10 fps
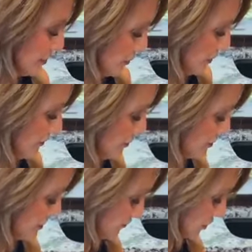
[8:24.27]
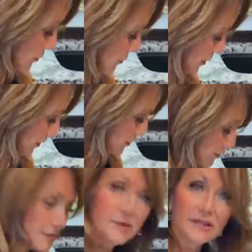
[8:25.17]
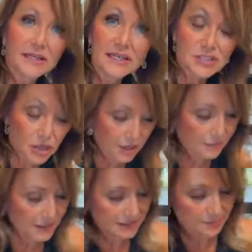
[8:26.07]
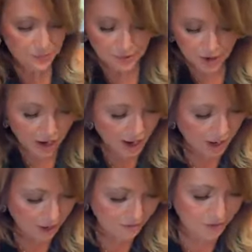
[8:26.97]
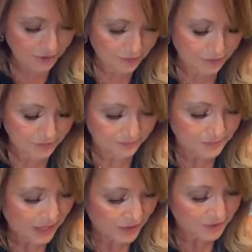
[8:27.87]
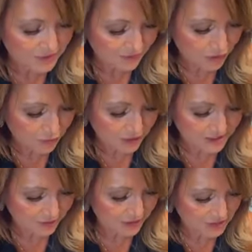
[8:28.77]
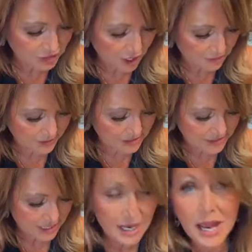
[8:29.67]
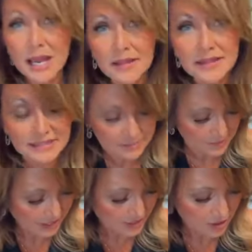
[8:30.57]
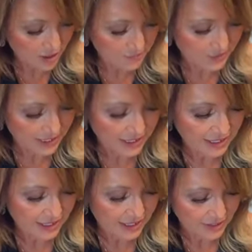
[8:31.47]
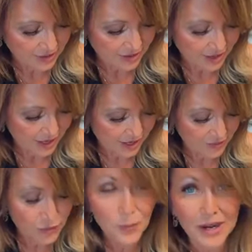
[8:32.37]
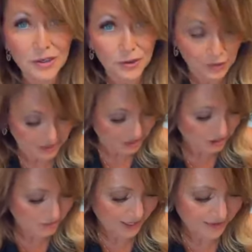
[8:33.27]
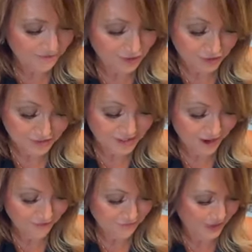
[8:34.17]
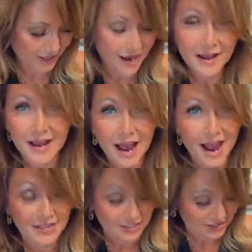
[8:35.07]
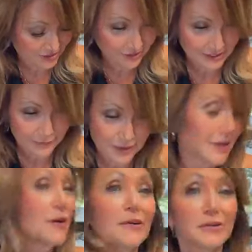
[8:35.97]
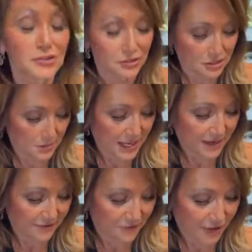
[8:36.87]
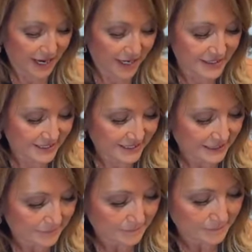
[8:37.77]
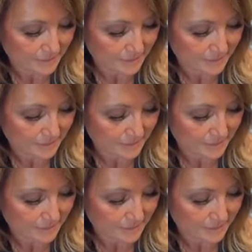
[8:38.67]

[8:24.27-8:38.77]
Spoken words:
So if those of you who are gluten intolerant, or not gluten, those of you who are dairy intolerant, this might not be the one you're going to make for yourself, but I certainly would encourage you to make it for guests,